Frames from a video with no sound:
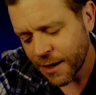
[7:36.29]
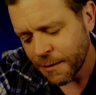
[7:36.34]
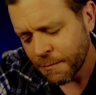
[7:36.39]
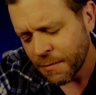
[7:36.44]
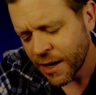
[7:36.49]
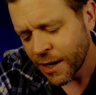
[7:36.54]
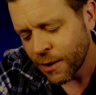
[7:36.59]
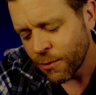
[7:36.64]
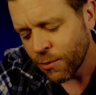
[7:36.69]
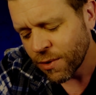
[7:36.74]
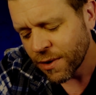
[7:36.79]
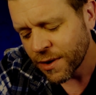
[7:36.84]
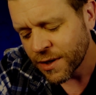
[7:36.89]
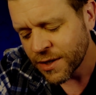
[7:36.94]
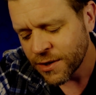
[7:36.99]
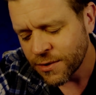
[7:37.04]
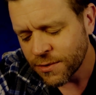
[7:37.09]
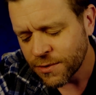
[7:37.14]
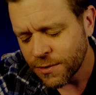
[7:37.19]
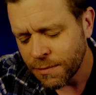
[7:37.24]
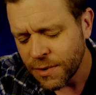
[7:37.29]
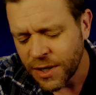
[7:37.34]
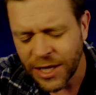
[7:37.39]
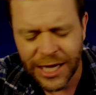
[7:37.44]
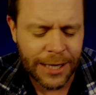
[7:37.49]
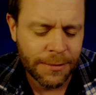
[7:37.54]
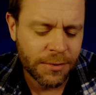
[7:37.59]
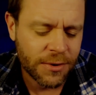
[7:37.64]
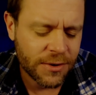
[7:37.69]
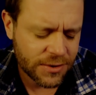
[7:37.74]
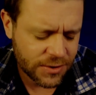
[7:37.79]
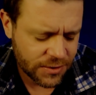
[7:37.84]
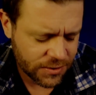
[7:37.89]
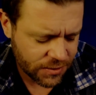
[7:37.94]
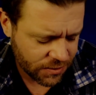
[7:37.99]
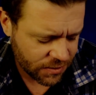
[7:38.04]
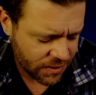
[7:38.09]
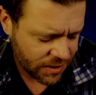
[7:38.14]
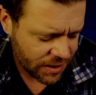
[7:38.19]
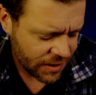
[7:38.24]
but I want you to be able
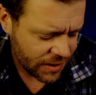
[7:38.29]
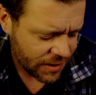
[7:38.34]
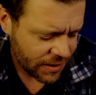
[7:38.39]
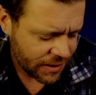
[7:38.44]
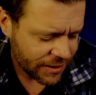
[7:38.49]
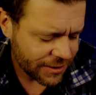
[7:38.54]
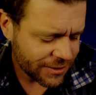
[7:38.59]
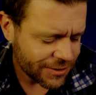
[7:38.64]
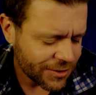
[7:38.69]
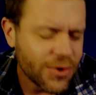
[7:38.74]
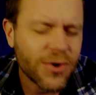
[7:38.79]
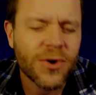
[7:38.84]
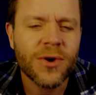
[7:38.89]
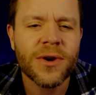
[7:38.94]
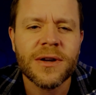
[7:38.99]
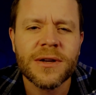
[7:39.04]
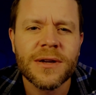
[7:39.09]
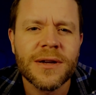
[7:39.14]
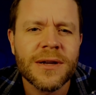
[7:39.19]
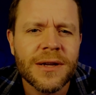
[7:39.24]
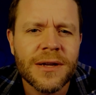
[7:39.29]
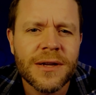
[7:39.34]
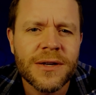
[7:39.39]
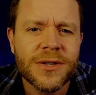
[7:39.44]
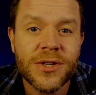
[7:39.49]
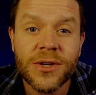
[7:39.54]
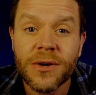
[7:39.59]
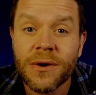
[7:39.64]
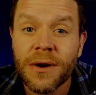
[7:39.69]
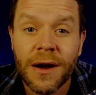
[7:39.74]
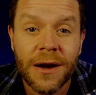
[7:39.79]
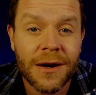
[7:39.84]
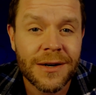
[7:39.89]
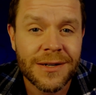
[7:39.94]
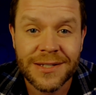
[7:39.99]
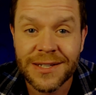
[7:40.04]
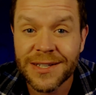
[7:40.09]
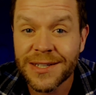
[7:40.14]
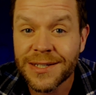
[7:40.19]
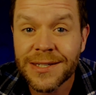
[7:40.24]
to cook to your
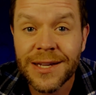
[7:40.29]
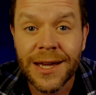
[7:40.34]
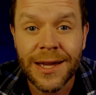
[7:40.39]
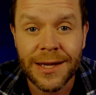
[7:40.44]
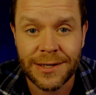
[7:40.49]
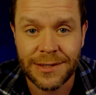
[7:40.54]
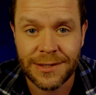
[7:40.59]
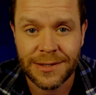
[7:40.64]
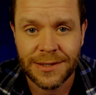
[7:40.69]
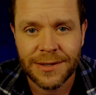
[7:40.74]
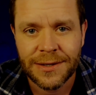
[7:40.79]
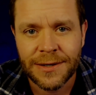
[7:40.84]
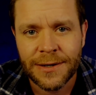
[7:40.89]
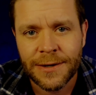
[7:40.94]
heart's content,